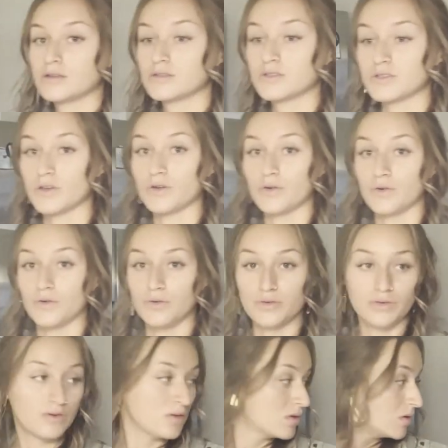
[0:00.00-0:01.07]

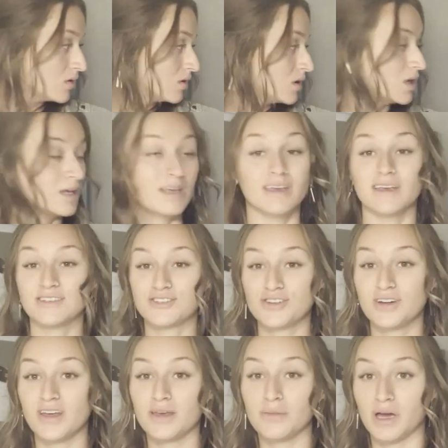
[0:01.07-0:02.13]
So
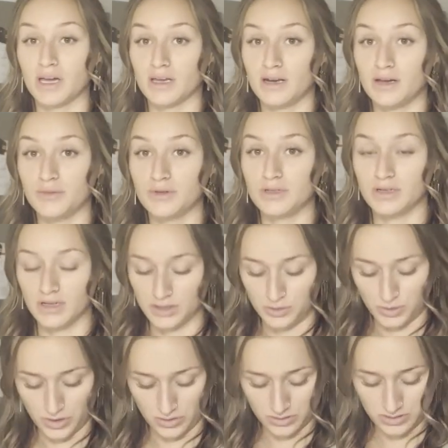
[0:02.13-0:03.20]
yesterday, Becca and I went to
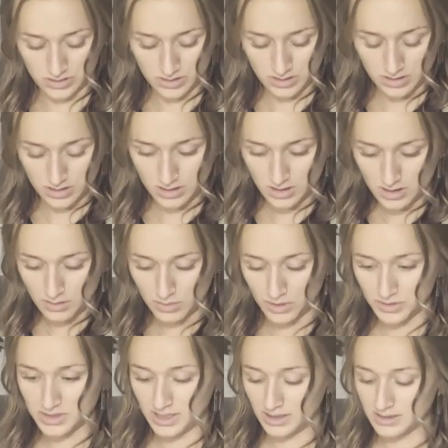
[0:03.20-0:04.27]
Dutch Bros.
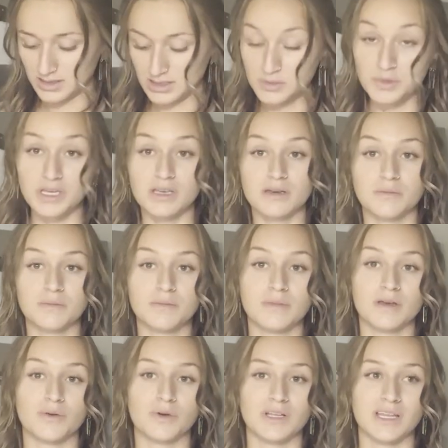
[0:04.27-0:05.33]
It was like 6 p.m.
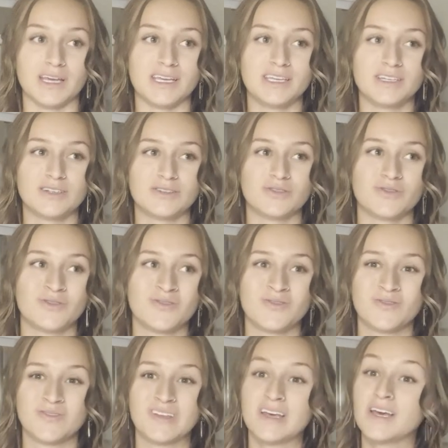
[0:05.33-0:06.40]
and we're like, you know,
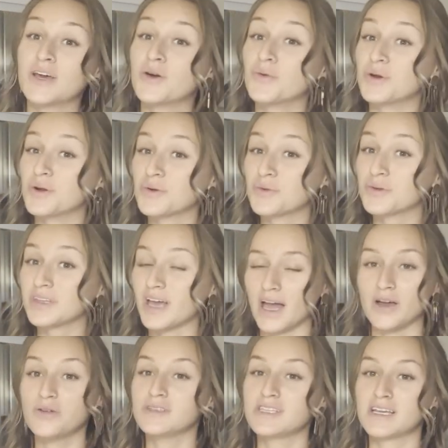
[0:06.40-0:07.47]
we don't really,
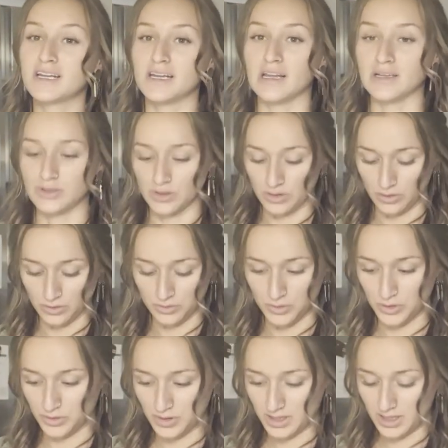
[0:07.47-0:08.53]
I always get a nitro
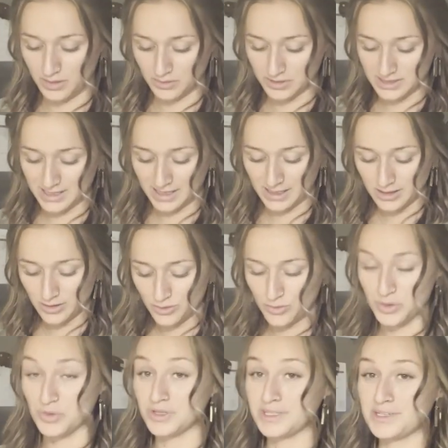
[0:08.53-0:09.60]
cold brew. And I was like, you know,
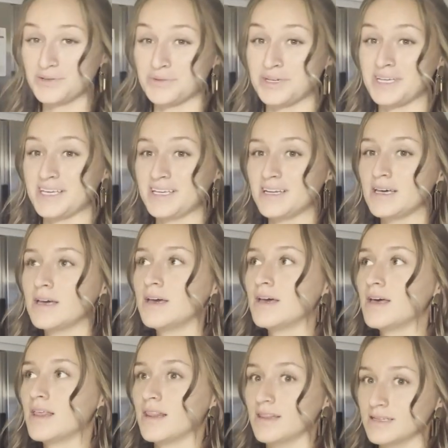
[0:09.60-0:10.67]
we really don't need
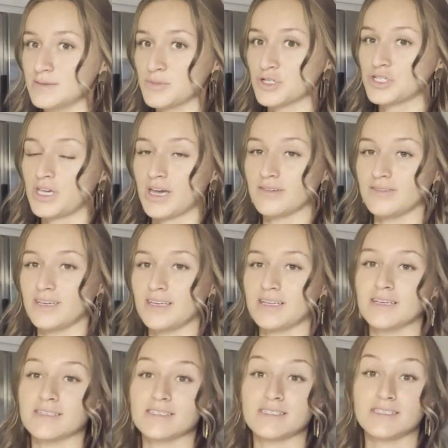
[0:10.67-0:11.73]
this much
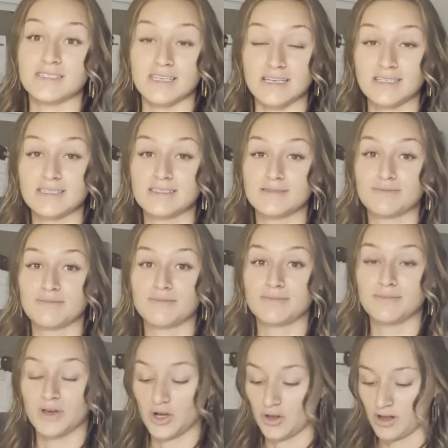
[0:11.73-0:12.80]
caffeine at 6
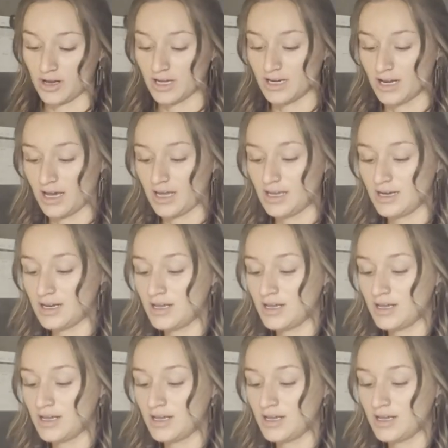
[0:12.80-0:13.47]
o'clock at night.